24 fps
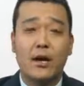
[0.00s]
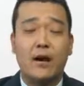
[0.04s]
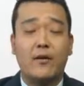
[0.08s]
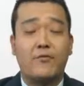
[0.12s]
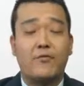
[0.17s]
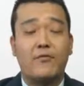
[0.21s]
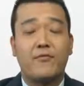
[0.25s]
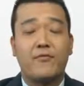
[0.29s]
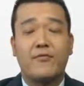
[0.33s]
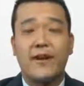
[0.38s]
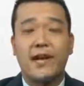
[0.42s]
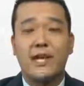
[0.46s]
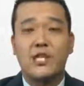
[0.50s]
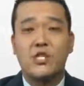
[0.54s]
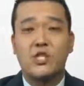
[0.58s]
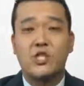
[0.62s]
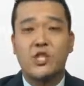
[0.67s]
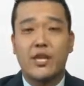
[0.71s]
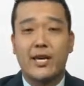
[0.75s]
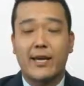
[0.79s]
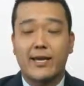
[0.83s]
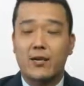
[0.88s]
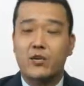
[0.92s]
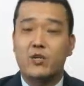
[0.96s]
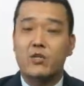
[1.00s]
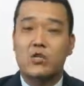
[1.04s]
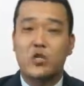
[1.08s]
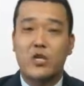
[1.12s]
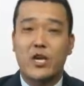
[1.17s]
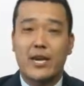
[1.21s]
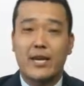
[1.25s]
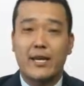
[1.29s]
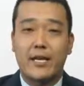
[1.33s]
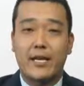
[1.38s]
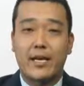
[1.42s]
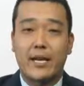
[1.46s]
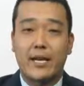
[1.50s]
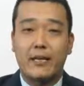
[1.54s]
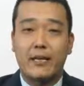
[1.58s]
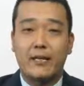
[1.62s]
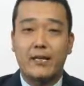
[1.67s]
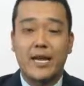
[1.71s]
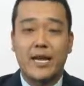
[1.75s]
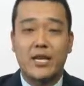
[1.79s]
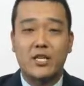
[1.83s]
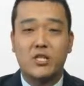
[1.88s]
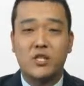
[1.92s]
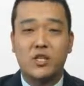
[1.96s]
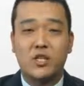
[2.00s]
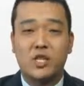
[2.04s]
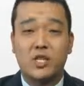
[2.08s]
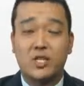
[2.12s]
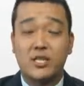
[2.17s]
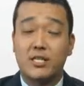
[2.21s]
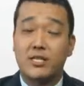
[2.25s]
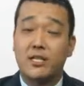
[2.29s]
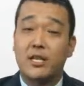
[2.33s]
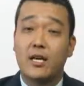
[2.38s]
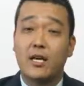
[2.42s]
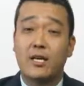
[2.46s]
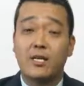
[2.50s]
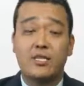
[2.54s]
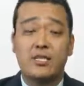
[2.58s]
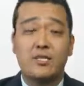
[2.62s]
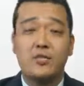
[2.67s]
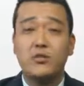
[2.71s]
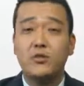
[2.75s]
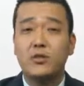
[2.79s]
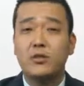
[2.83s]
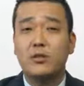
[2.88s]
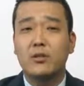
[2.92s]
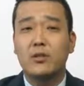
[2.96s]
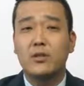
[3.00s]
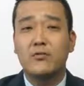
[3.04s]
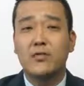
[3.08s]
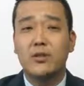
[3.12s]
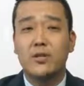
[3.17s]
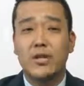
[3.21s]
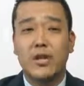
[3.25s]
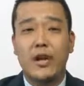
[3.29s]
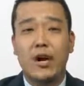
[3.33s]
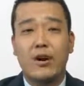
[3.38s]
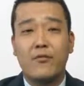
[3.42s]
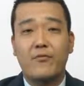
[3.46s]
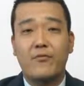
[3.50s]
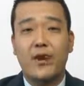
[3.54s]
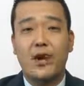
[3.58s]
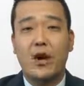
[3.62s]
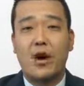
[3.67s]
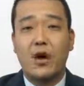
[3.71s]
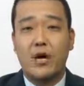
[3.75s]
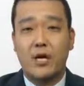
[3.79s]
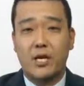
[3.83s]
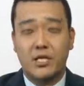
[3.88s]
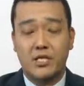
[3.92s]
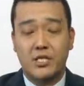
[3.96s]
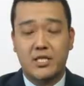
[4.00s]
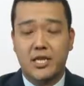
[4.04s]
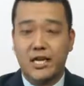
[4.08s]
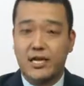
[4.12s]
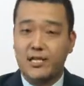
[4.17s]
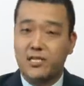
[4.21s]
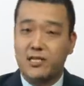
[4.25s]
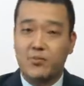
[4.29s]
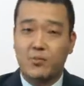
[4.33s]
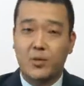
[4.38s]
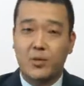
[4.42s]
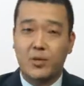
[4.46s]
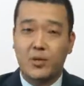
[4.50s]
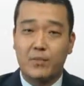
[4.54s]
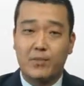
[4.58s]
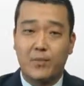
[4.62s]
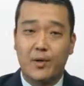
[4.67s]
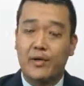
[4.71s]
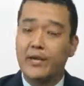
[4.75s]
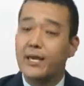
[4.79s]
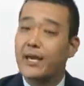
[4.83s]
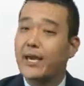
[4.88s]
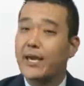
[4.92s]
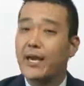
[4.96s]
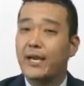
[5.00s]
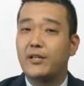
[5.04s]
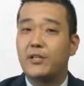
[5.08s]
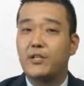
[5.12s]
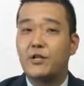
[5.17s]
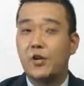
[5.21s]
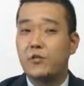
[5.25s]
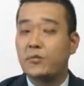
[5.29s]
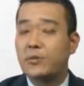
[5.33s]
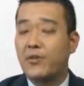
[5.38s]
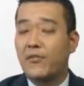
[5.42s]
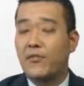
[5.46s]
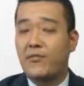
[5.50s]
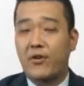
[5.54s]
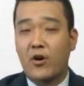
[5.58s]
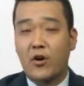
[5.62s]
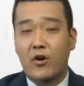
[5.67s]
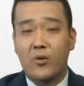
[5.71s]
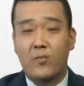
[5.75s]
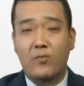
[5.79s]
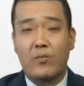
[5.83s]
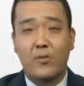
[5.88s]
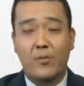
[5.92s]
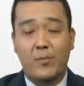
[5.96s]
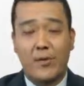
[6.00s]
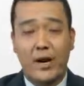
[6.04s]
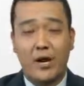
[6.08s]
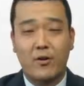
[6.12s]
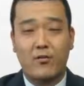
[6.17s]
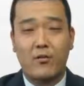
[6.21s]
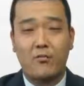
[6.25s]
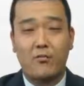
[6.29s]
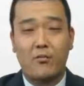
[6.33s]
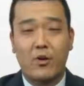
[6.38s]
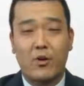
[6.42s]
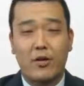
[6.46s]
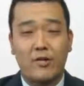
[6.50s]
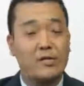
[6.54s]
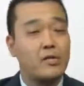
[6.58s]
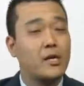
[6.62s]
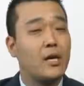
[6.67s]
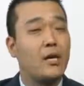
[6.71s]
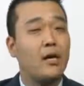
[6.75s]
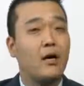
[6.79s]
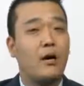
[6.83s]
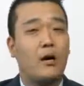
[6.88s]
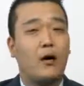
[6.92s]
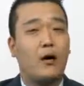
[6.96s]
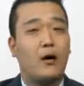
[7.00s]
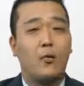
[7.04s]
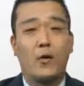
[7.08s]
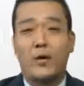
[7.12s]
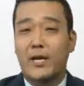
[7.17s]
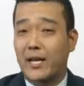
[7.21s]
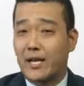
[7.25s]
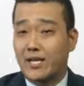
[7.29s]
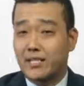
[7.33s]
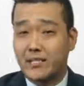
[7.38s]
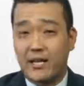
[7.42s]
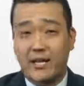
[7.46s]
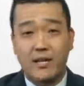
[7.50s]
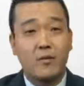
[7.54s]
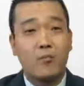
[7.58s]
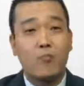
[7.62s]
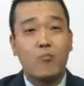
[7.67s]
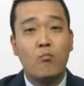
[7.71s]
from Fed Chair Janet Yellen as she's still delivering the Humphrey Hawkins testimony. But in terms of her prepared remarks, what can I say?